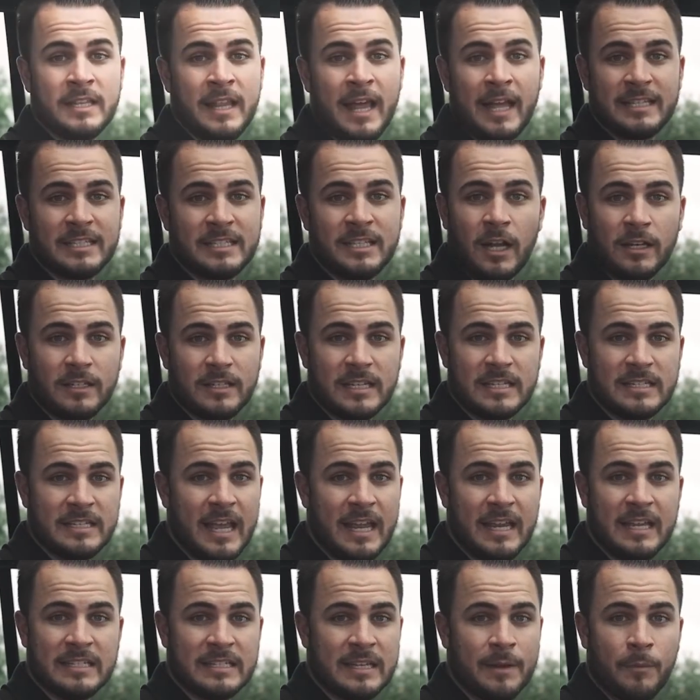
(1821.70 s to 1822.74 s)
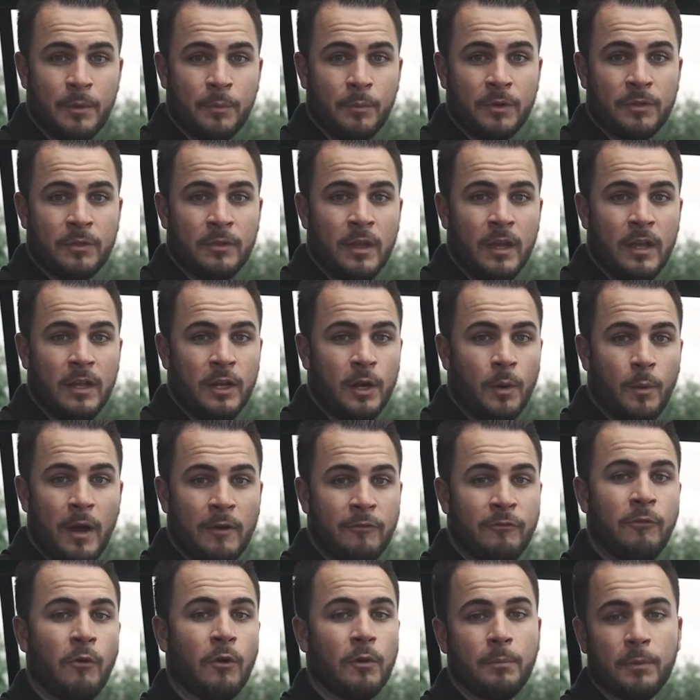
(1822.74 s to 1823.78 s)
That's not to say someone with, a
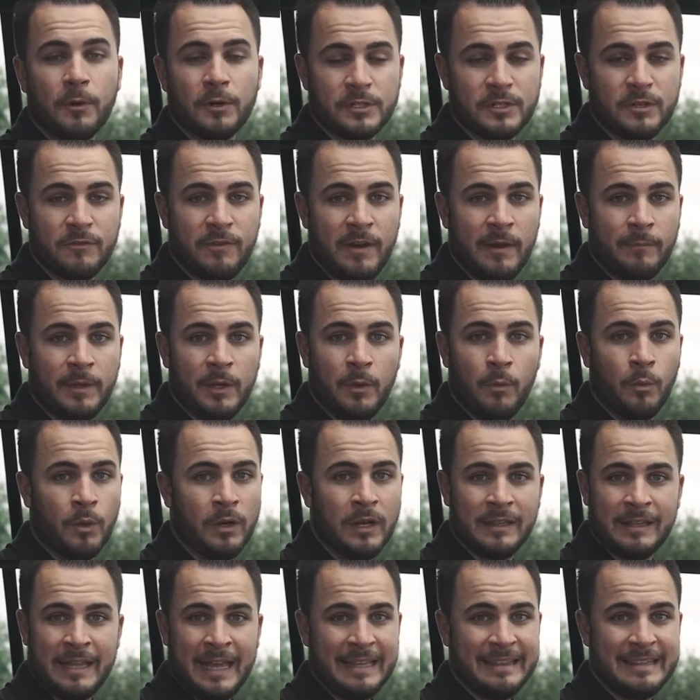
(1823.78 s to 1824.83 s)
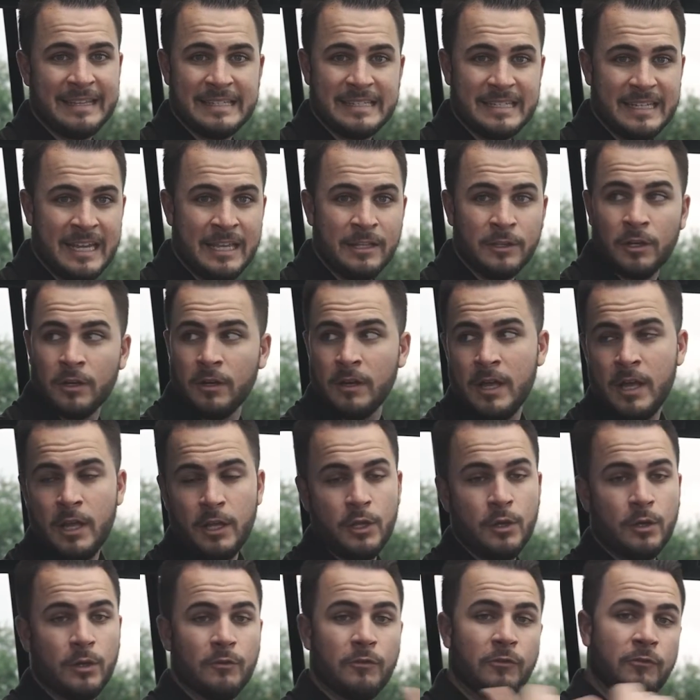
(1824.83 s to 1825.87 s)
4-person family wouldn't like this either.
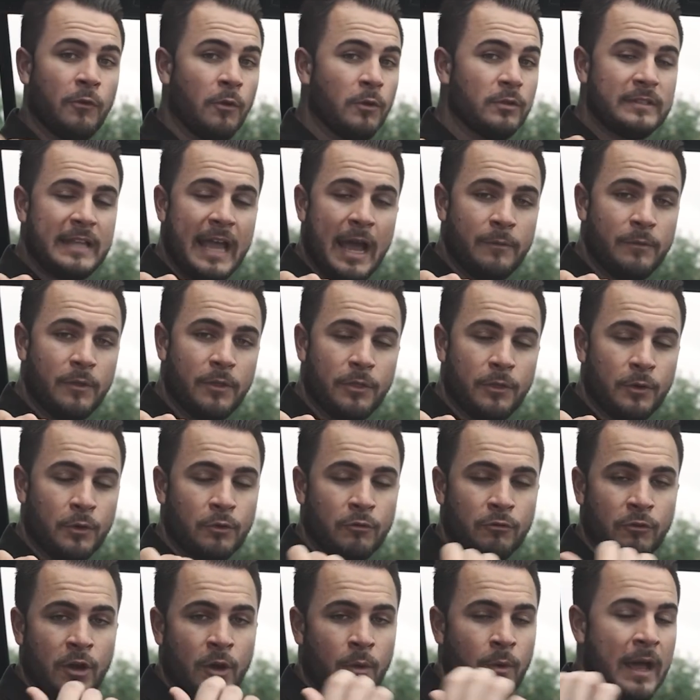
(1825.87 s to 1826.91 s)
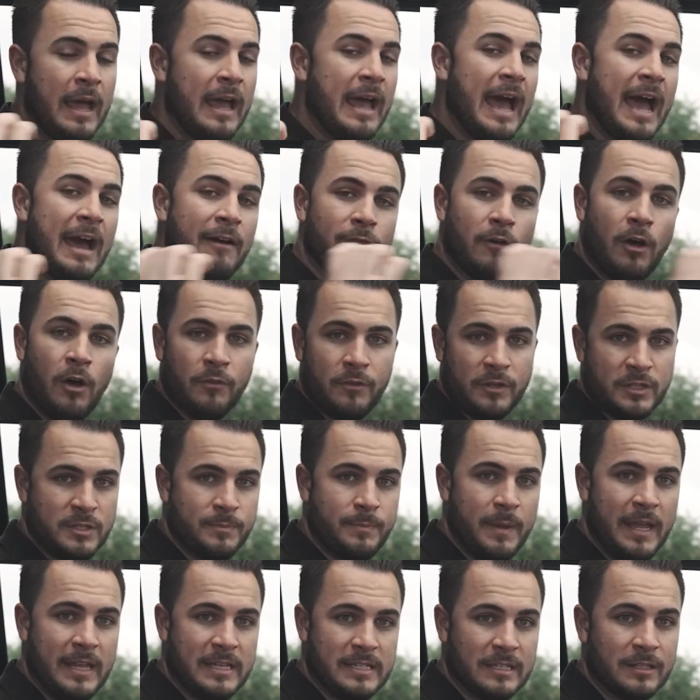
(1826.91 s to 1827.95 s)
You can fold down the third row, have all the
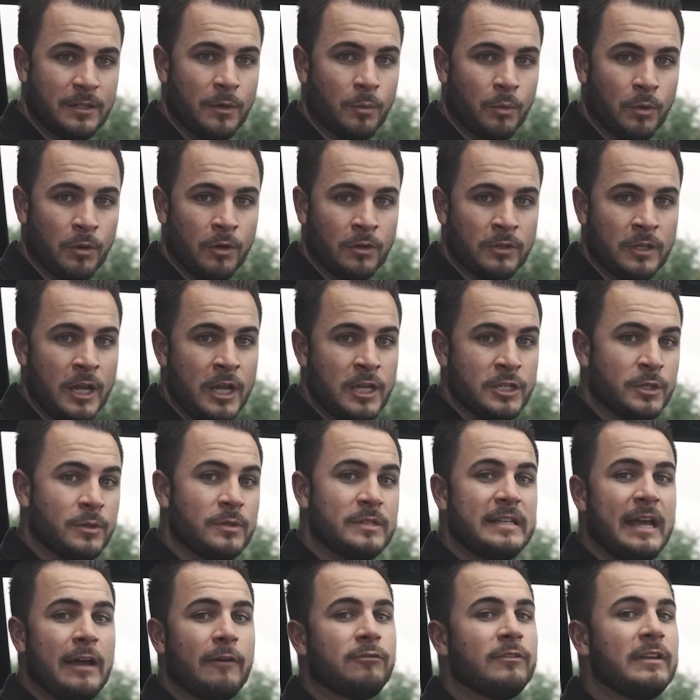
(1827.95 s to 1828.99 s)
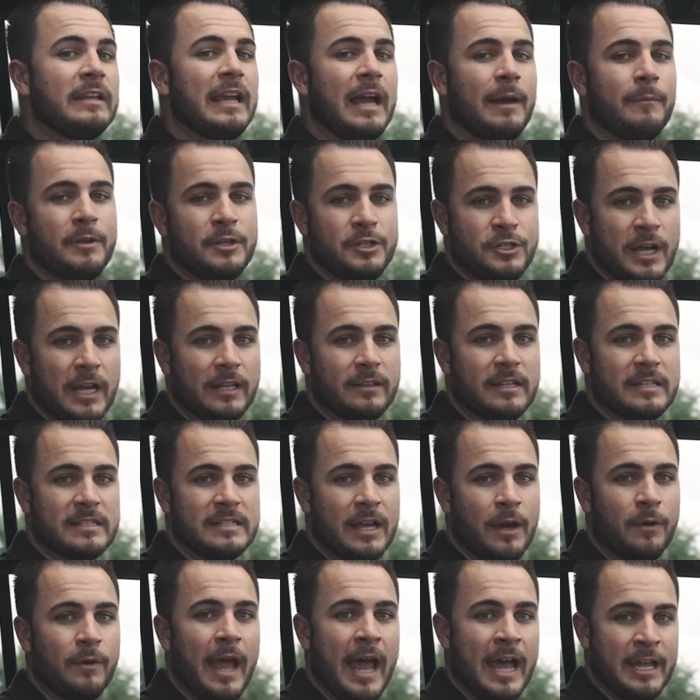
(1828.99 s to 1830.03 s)
space in the world, so definitely come and check this
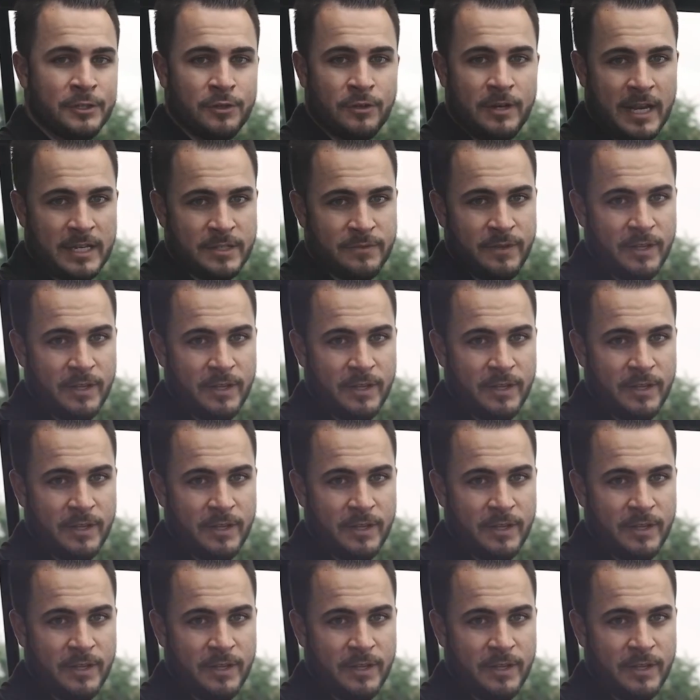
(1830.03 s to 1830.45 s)
out as your next